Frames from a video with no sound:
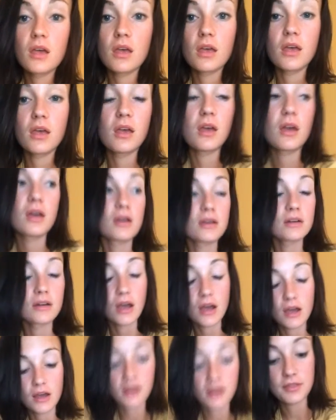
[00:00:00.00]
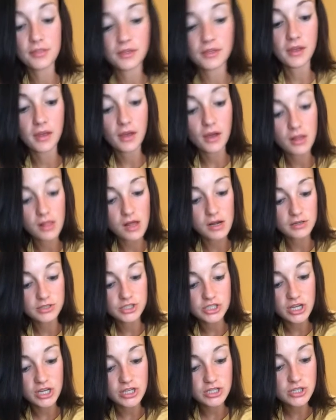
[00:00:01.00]
And I think a lot
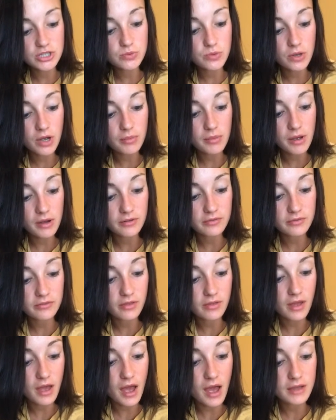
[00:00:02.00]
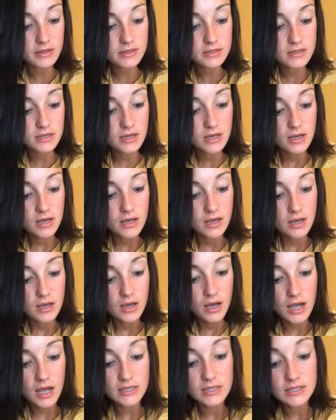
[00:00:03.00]
of changes will come out of that.
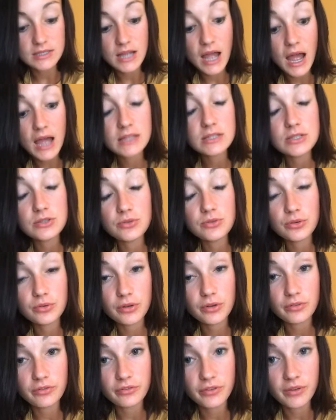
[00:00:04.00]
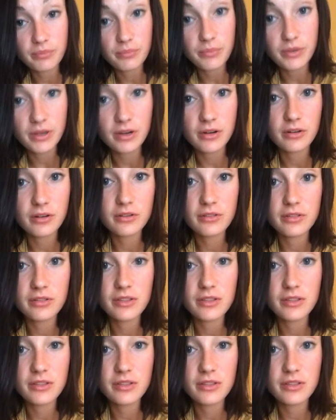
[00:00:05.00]
I did not do a refeed meal